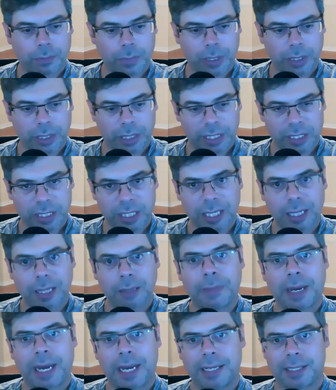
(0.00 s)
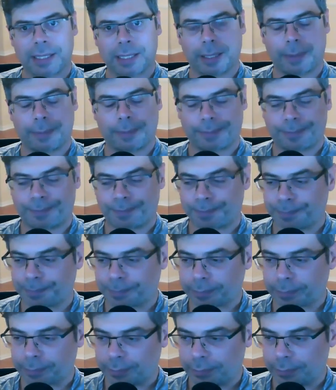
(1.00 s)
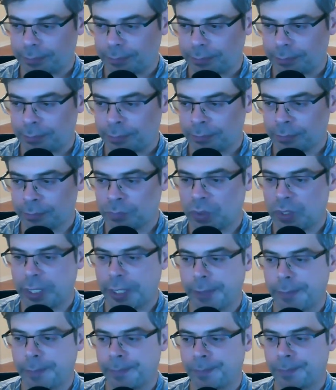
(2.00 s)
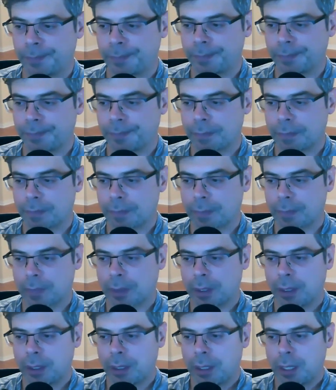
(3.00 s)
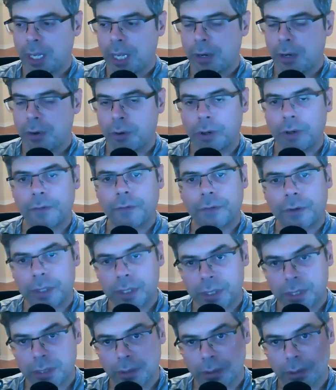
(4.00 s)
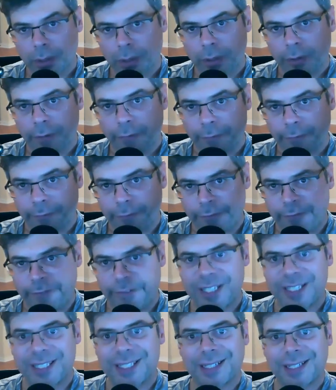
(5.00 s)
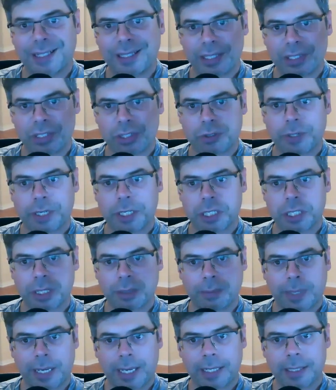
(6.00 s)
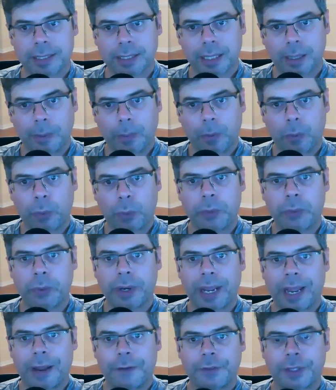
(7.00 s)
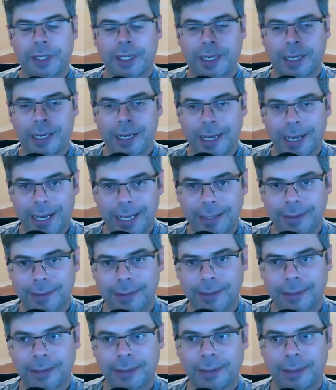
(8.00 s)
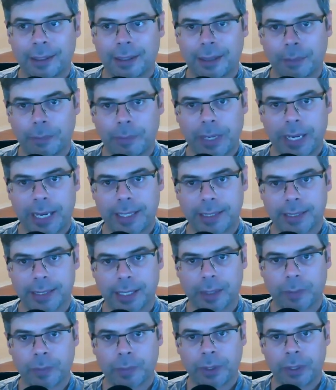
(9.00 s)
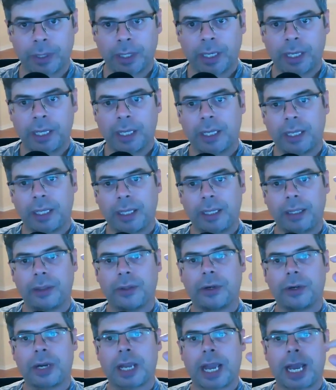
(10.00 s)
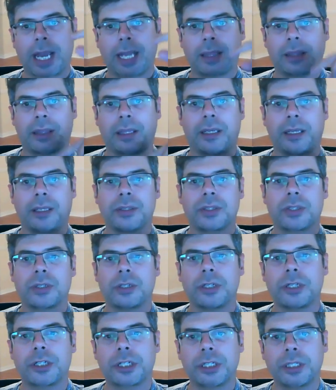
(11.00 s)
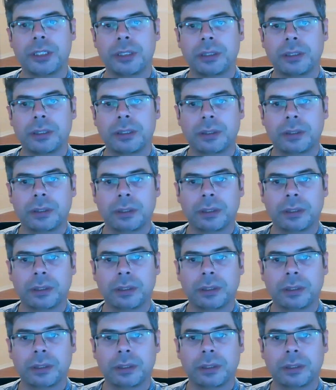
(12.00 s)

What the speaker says: the bicep. Okay. In order for us to physically stretch the bicep, we would have to cut the bicep either at the insertion,